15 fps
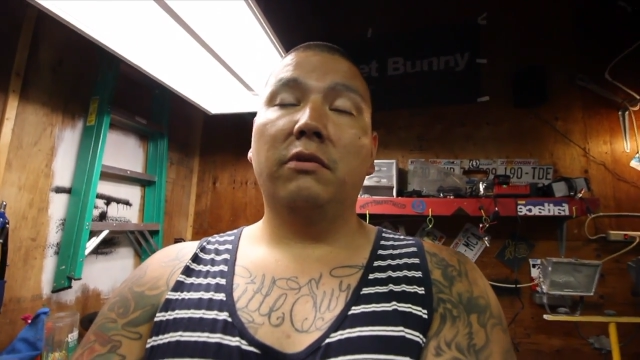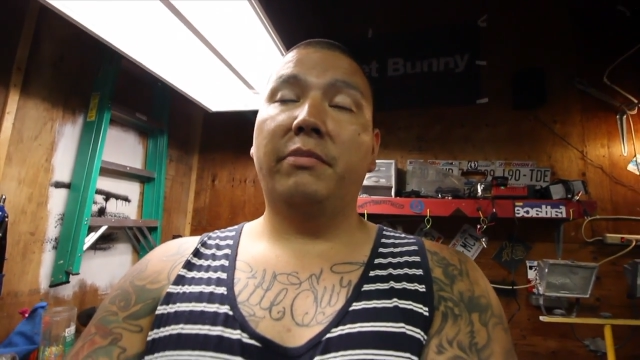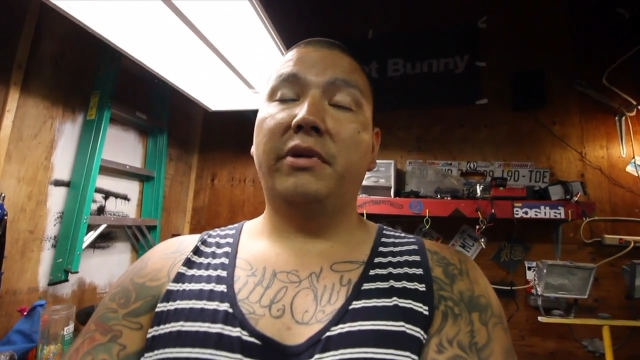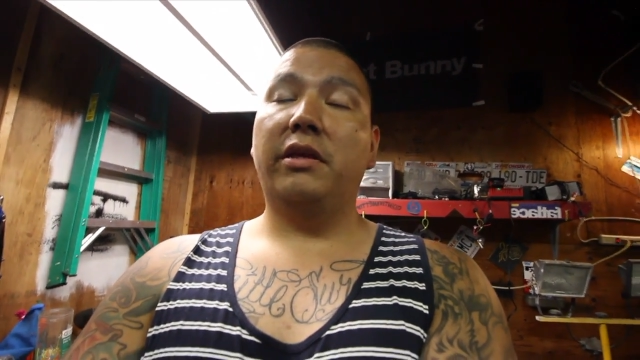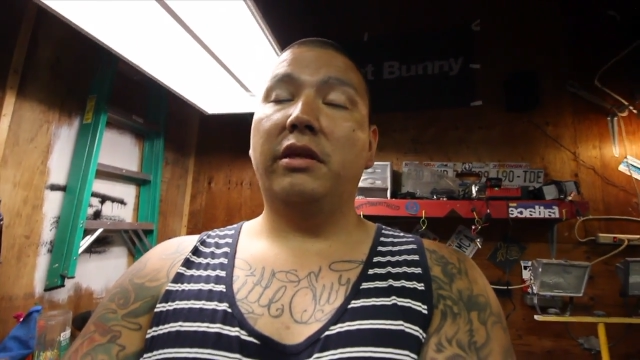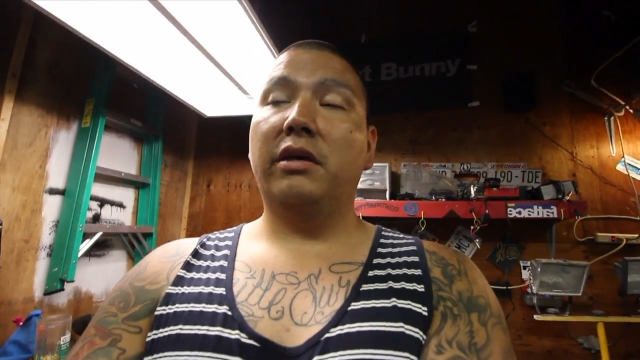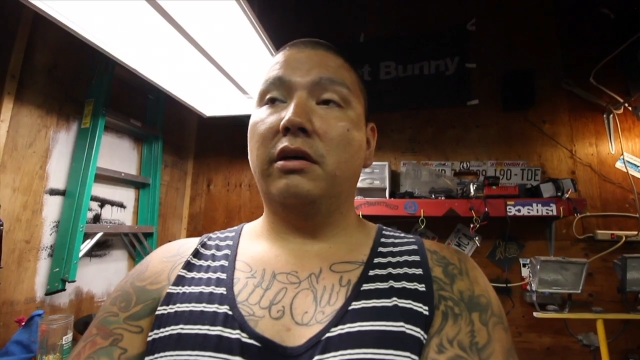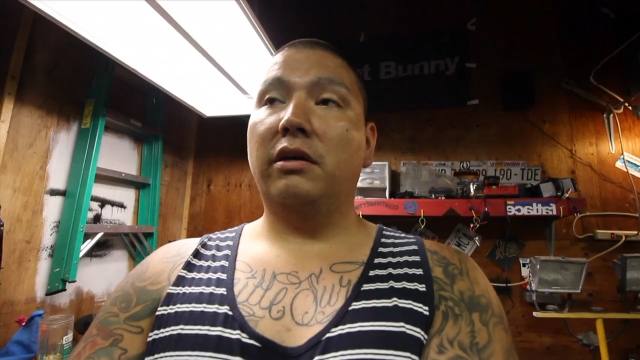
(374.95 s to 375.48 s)

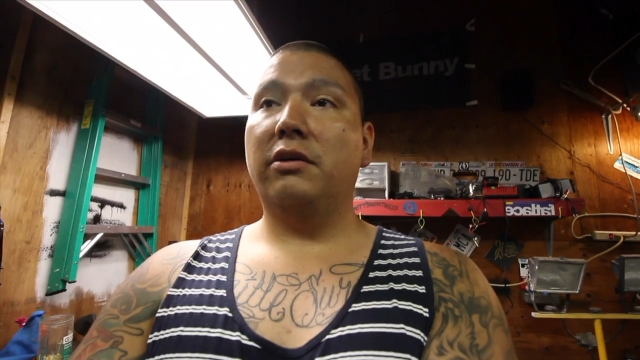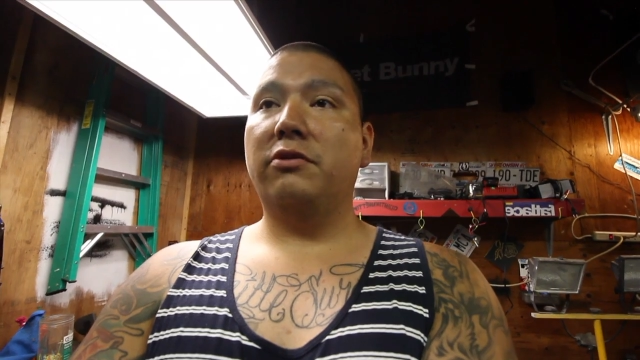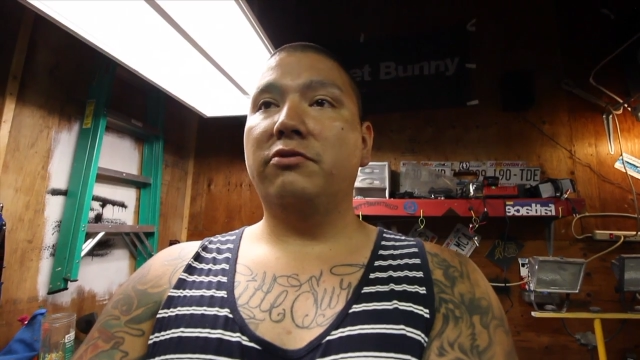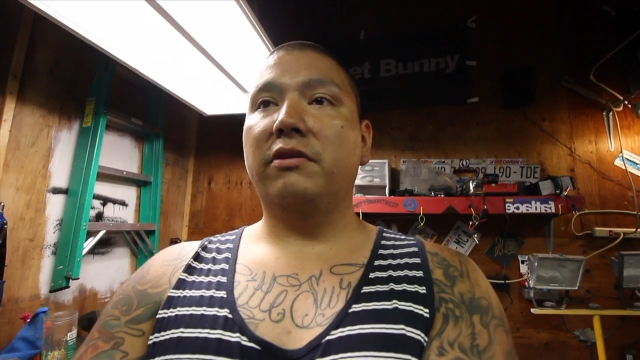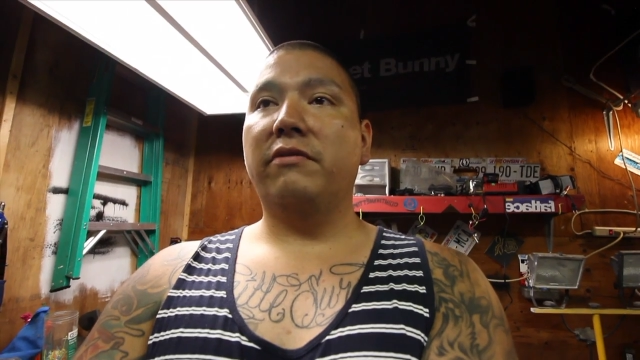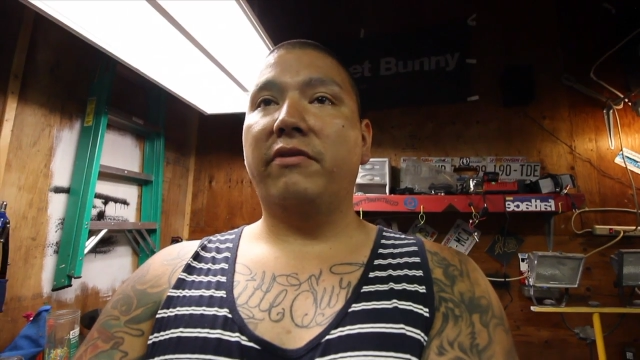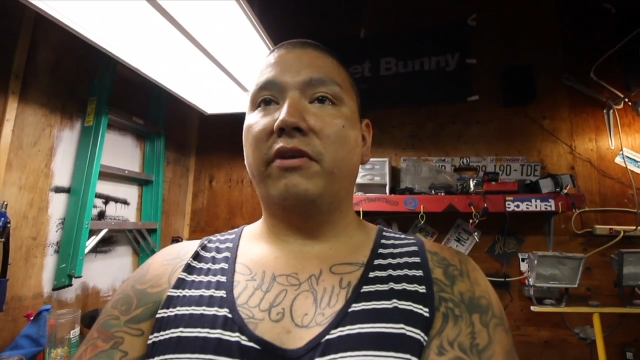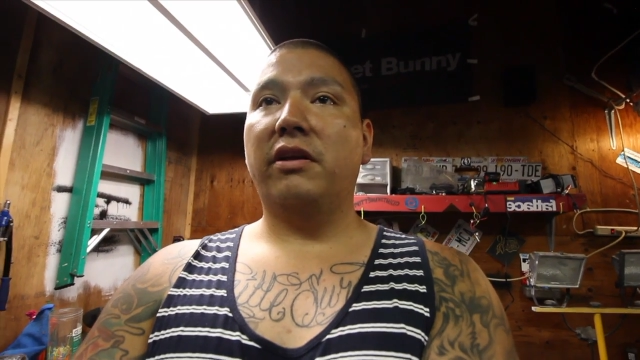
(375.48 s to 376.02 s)
be the
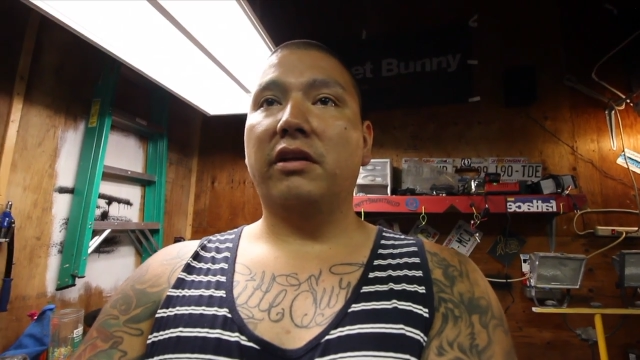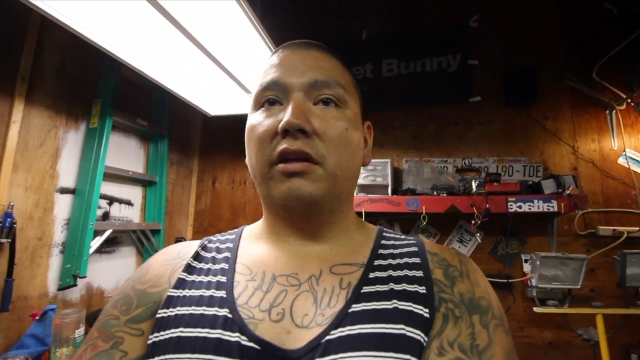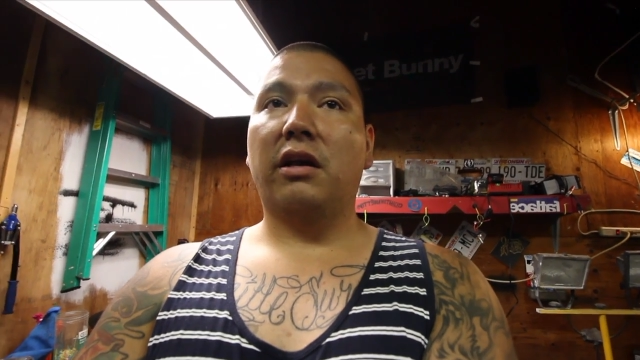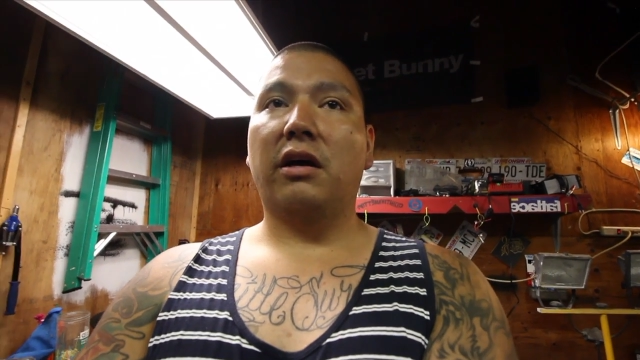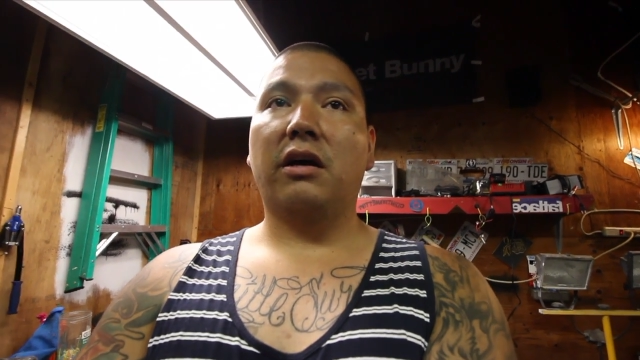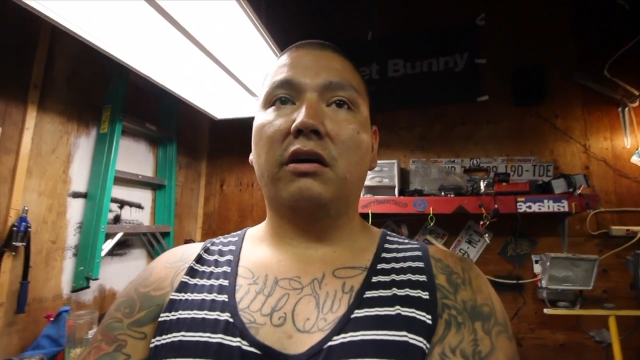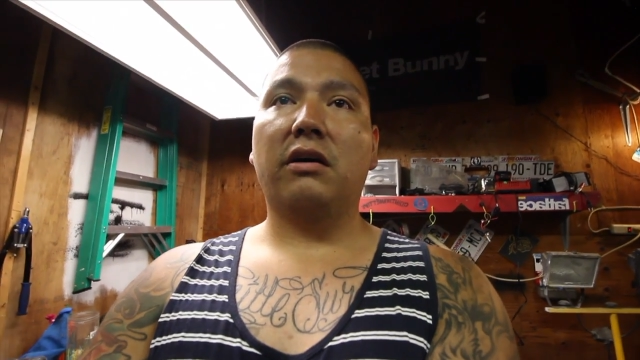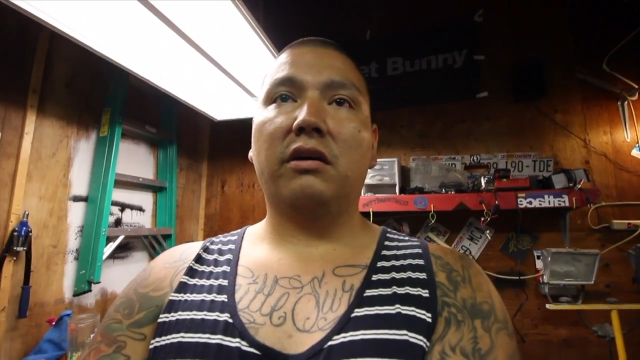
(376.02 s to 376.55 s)
drift event, and
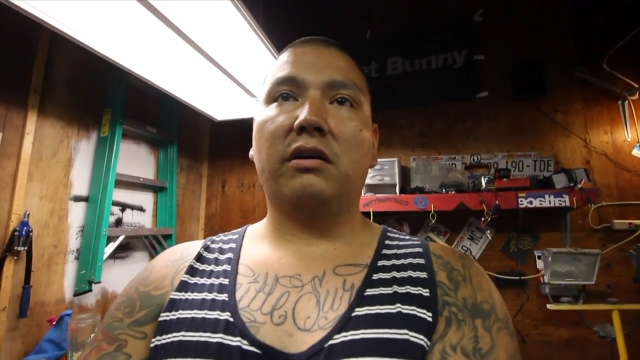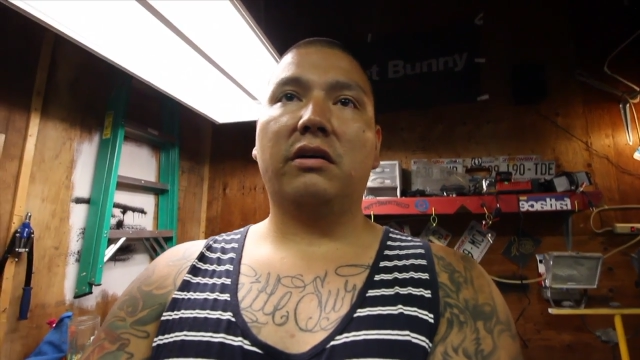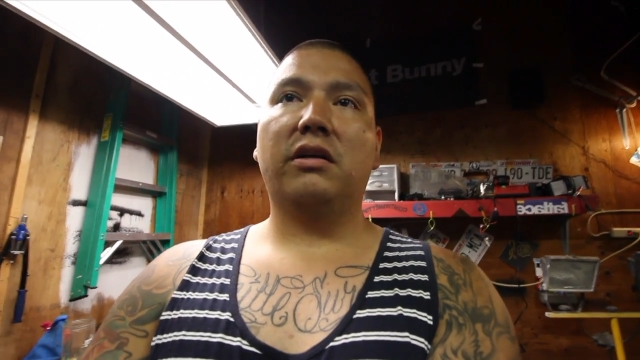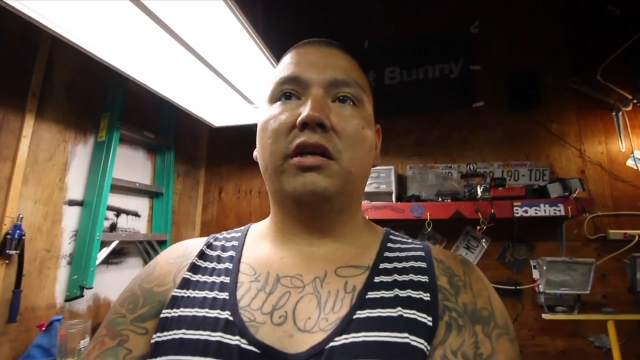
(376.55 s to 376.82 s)
I'll